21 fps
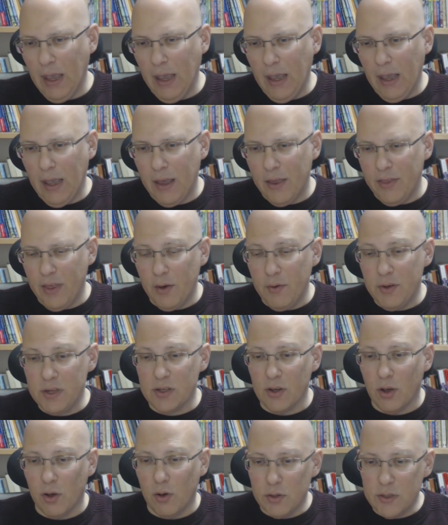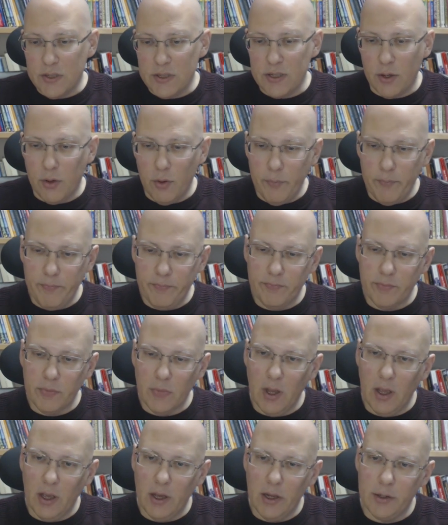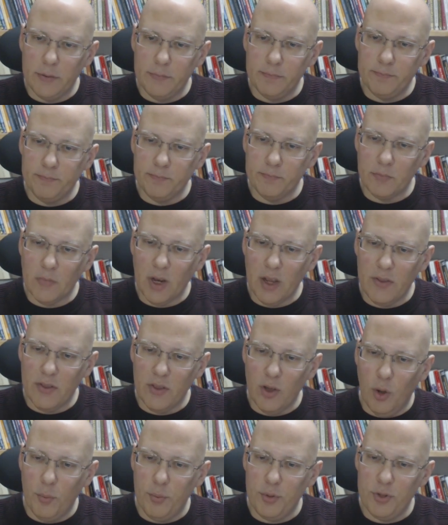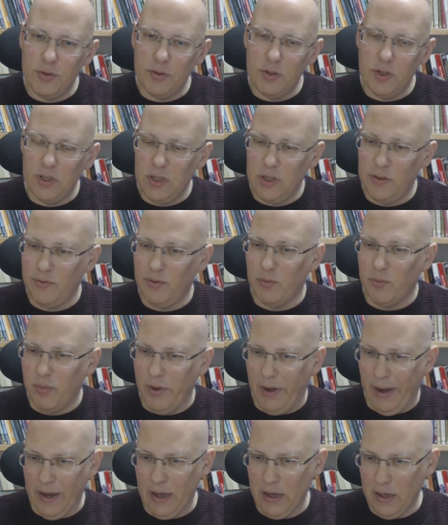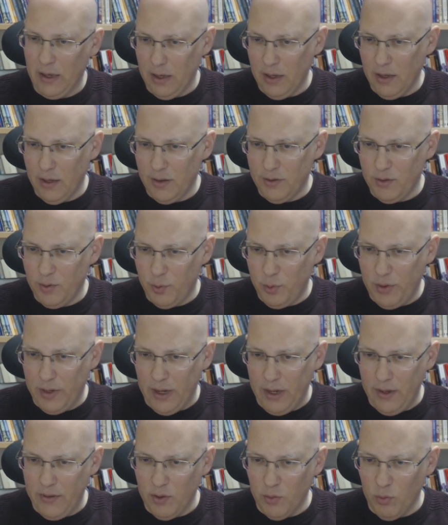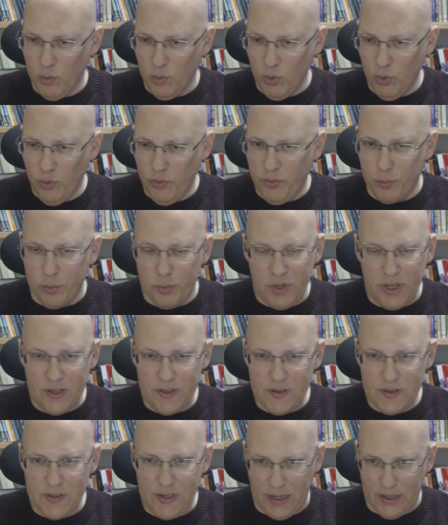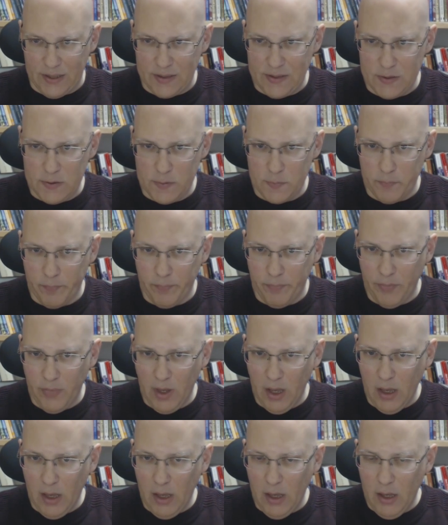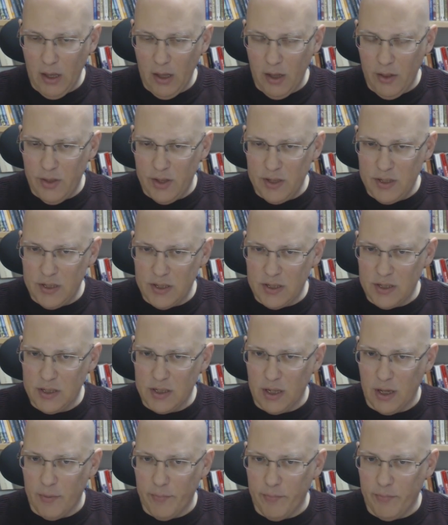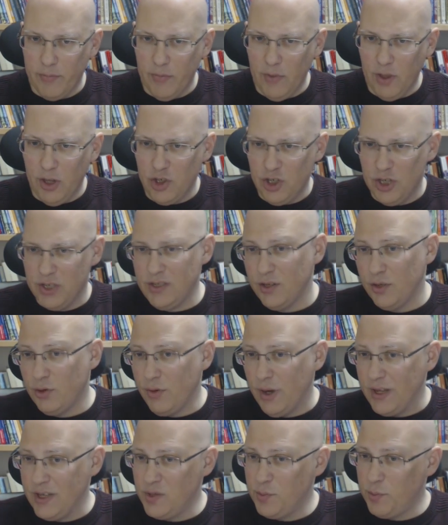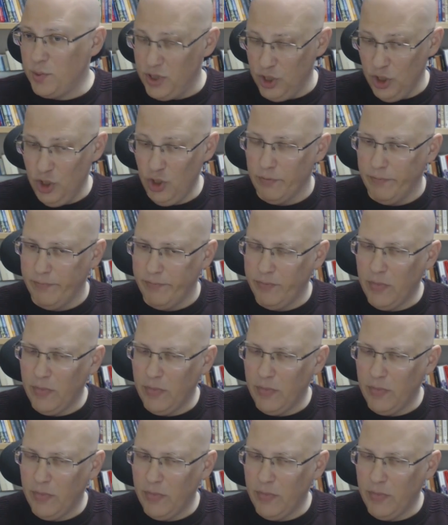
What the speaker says: There is also the opportunity for black to play the move b6. This is just a transposition.